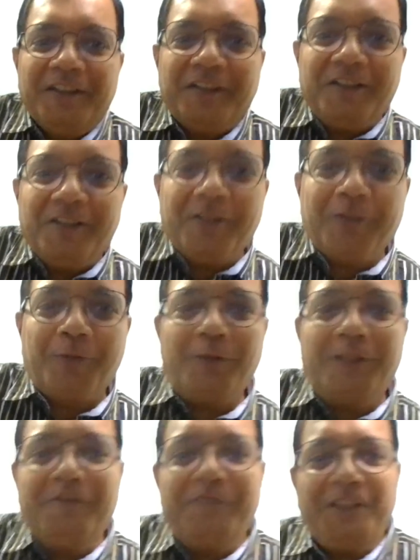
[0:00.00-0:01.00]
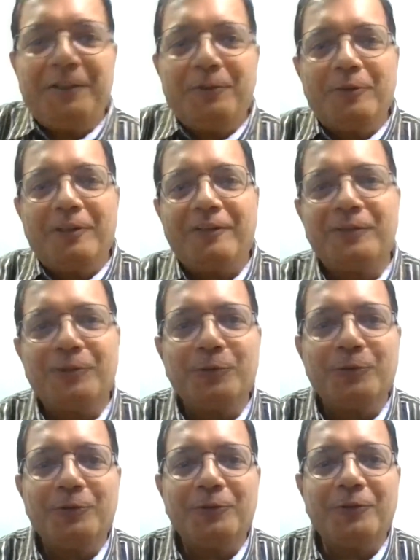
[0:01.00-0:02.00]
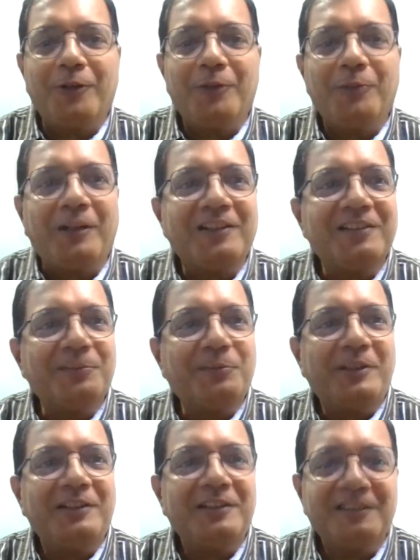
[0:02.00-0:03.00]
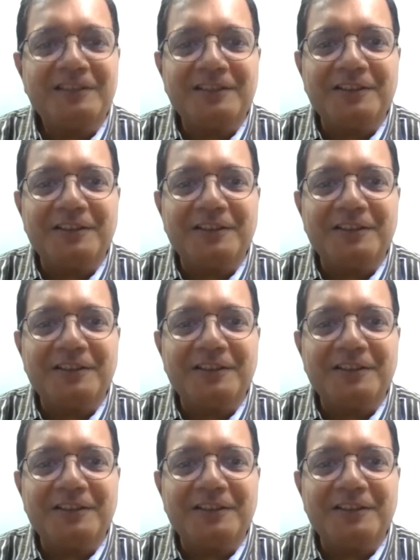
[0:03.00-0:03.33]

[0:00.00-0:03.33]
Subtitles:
Good evening, good afternoon, all participants.